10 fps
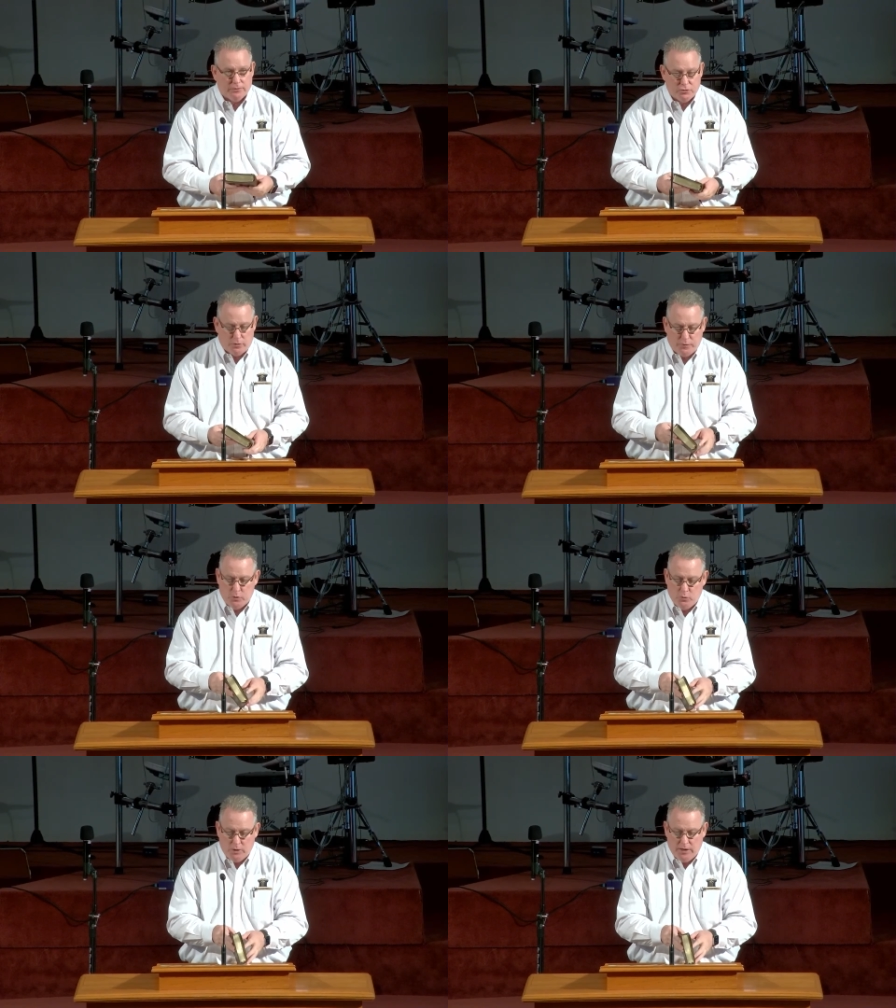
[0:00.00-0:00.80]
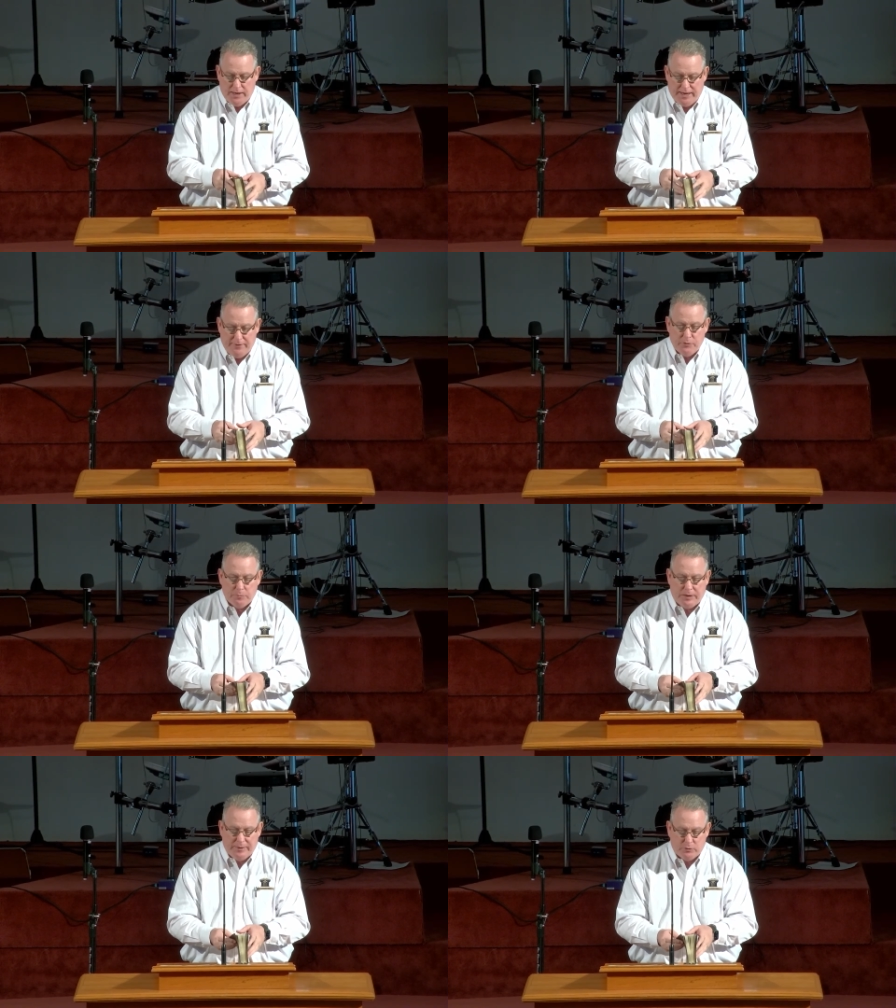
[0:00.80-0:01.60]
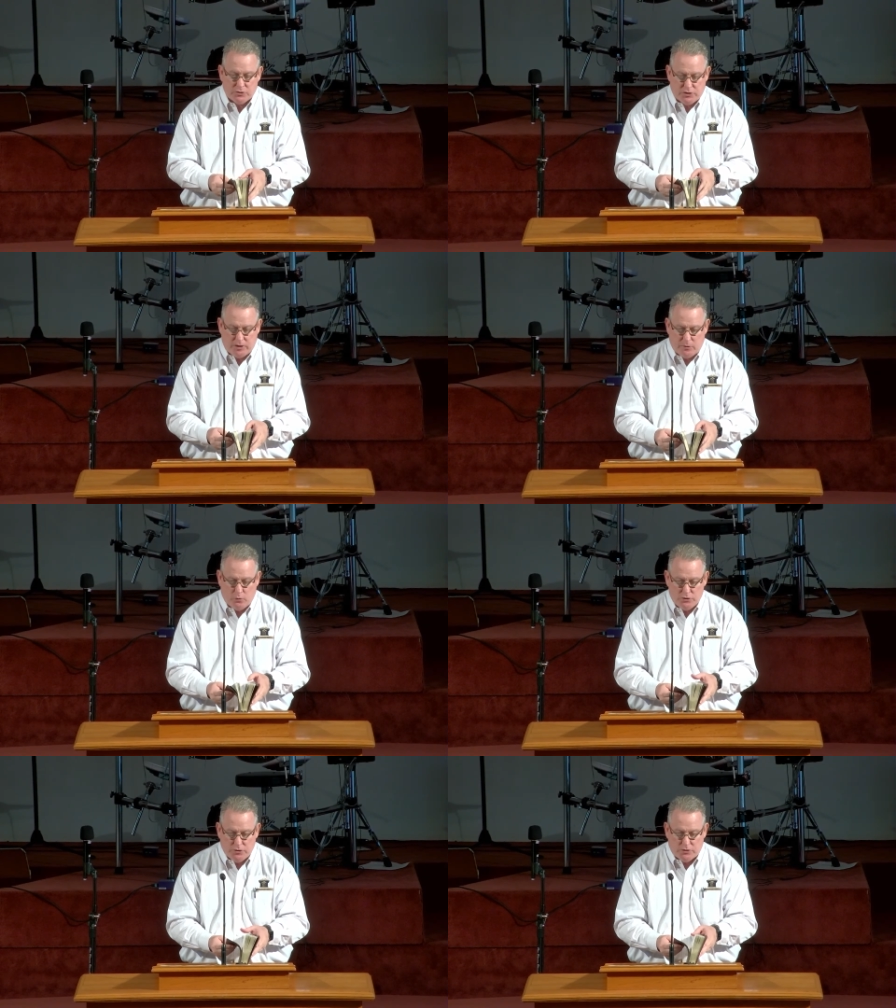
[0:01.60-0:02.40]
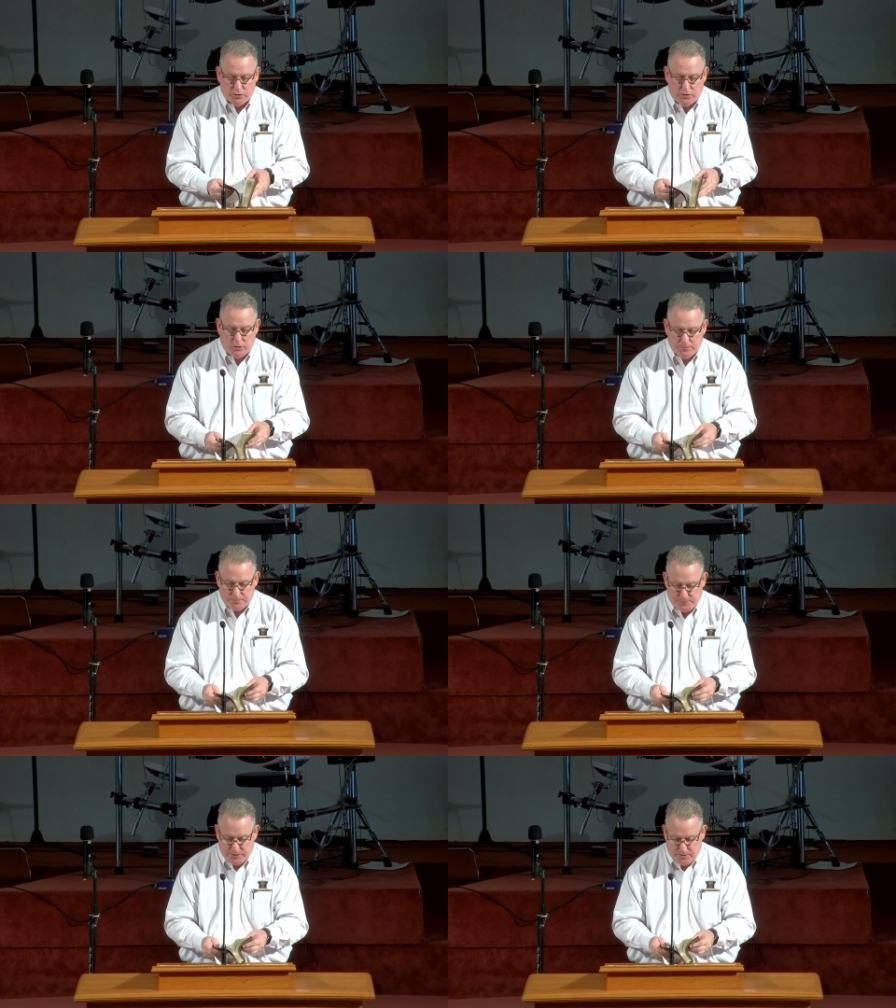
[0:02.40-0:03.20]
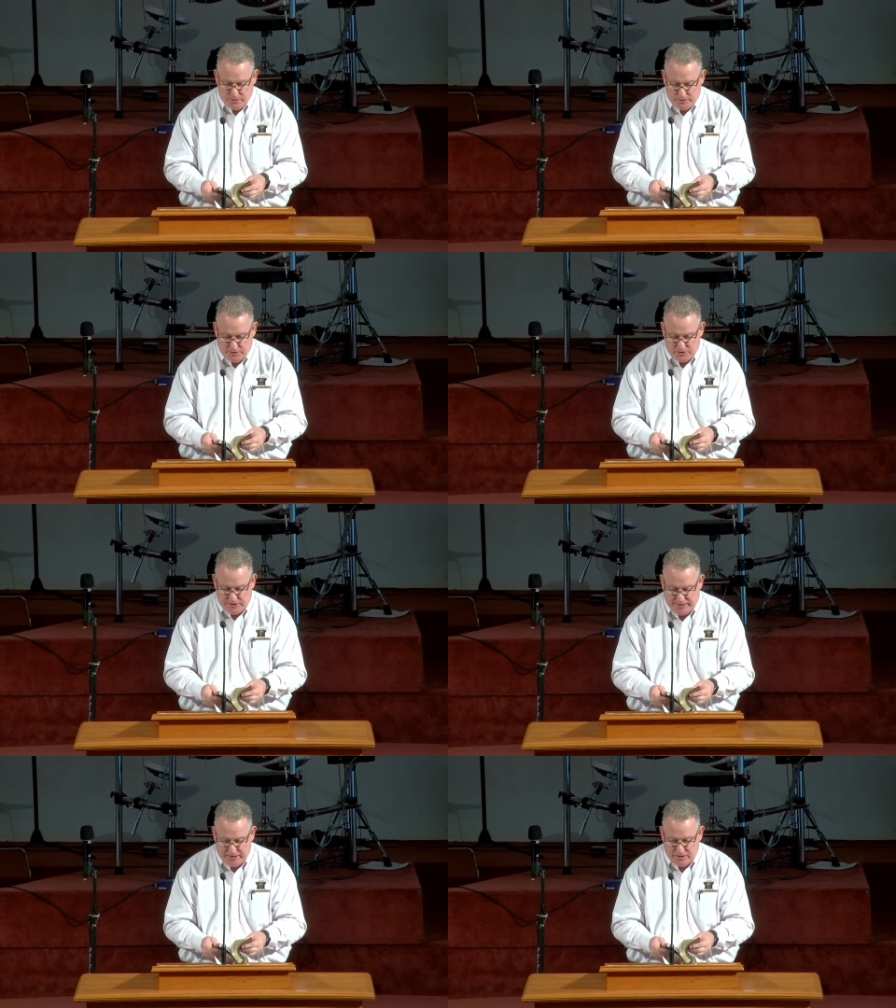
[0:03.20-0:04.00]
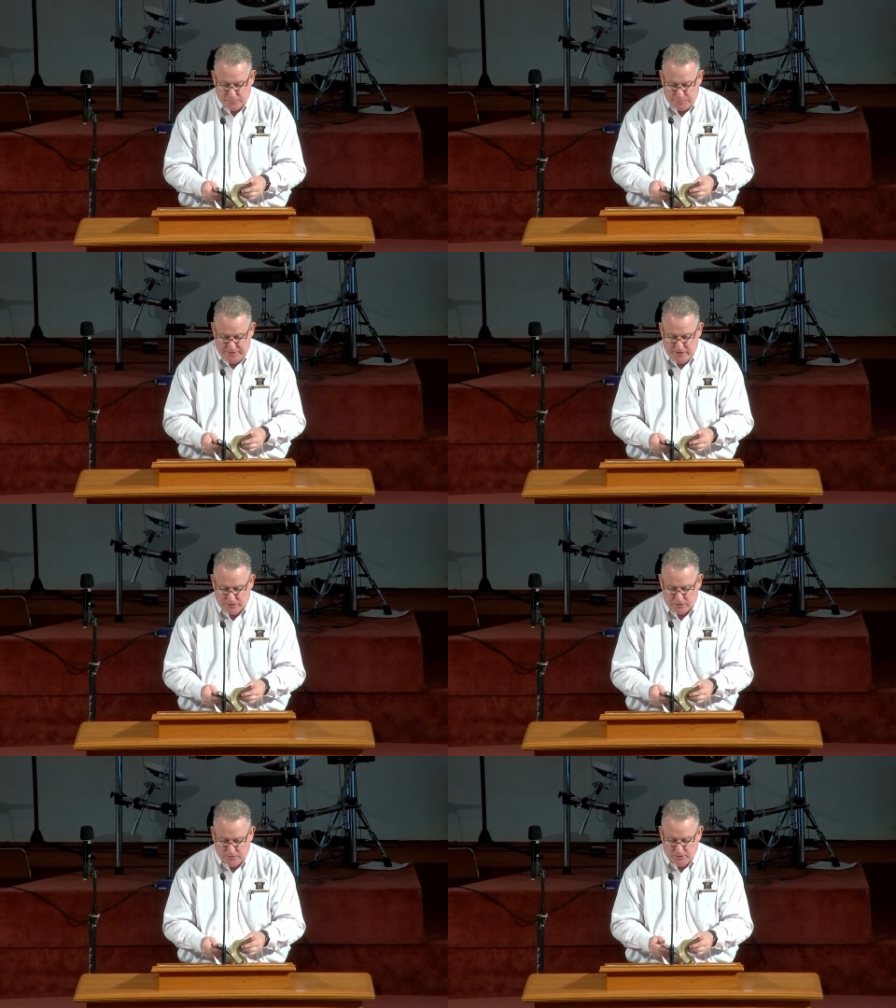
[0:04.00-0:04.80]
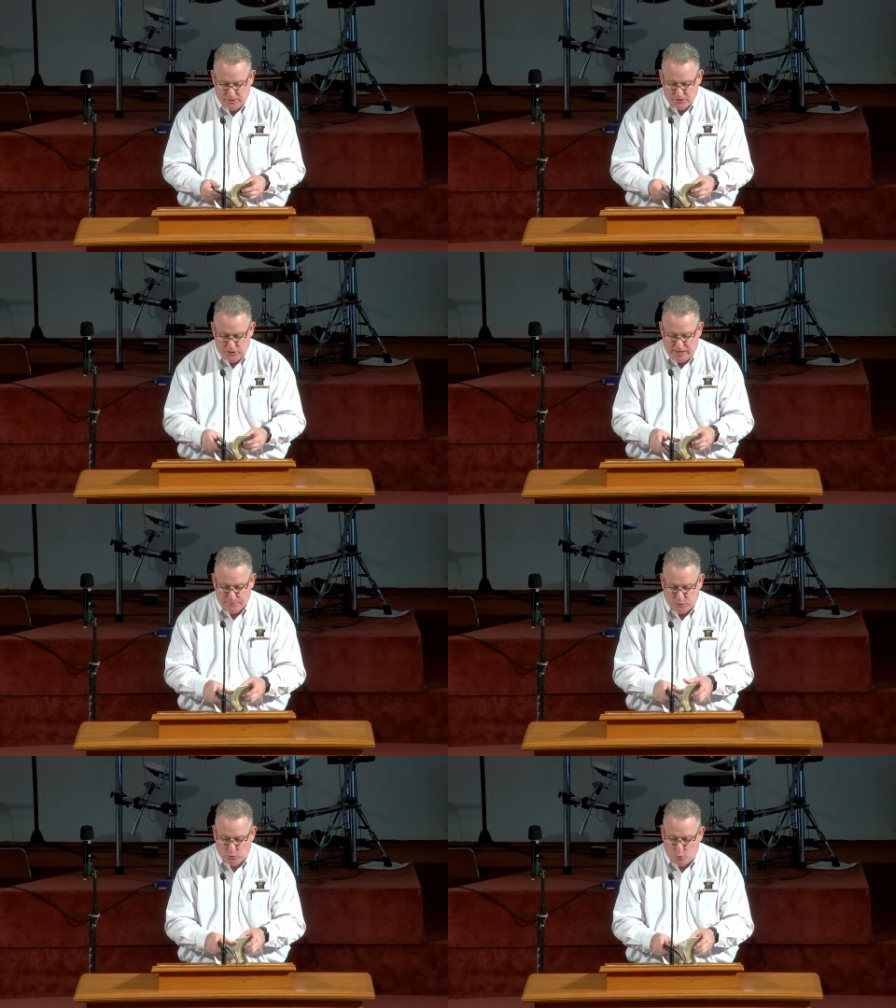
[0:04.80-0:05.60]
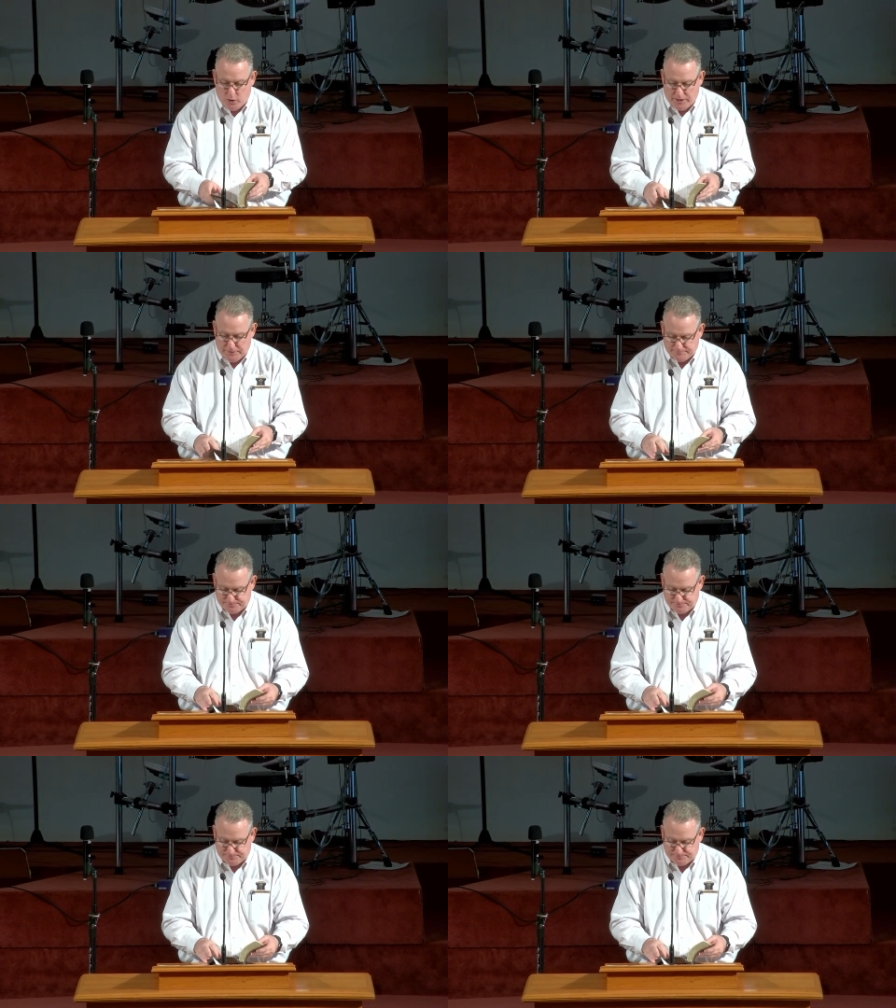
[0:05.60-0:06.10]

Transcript: So if you have your Bibles there, I want you to turn to 2 Peter chapter 1.